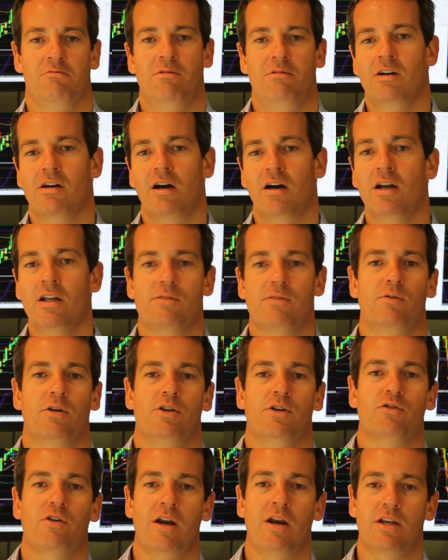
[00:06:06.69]
I just
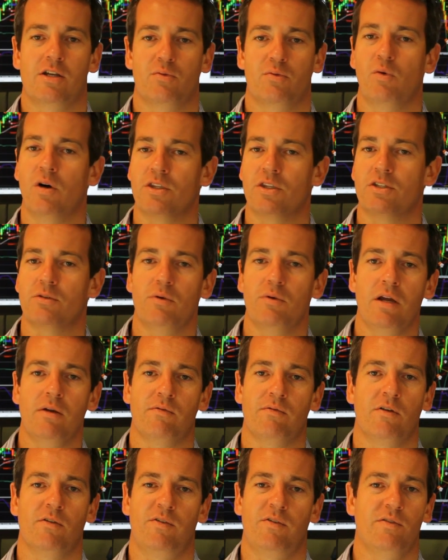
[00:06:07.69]
want to trade just once a week
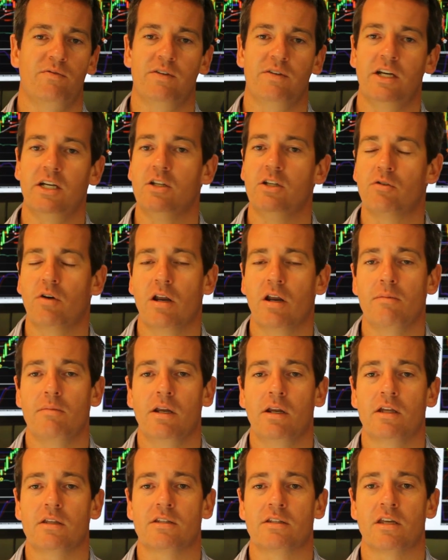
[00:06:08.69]
for 15, 20
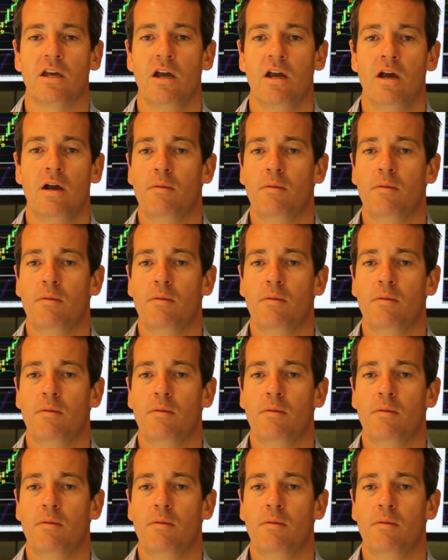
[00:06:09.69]
minutes,